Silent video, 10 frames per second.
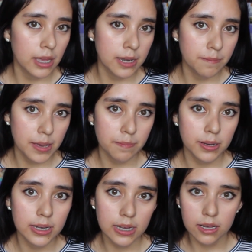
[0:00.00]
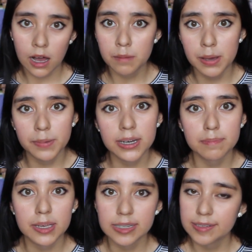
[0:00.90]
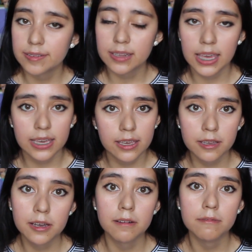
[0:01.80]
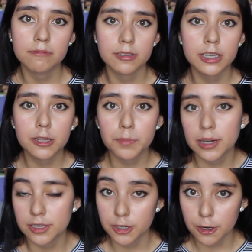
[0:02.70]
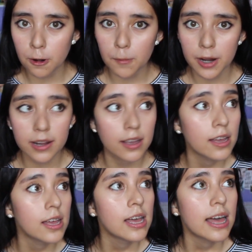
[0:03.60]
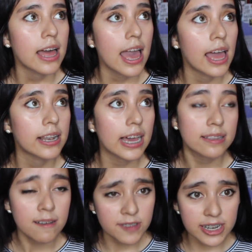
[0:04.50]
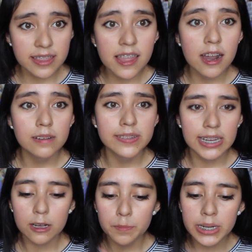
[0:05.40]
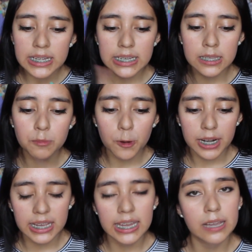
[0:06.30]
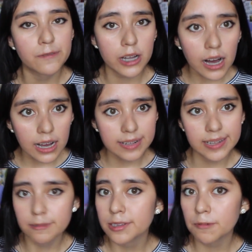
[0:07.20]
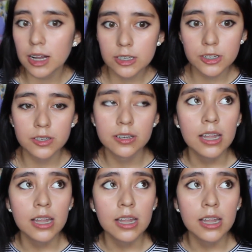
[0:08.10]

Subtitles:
in my book, on my book, because, like, you know, you need your book to do your homework, and I left it in there, and I was like, I'll bring it in the morning, and I forgot because I was rushed.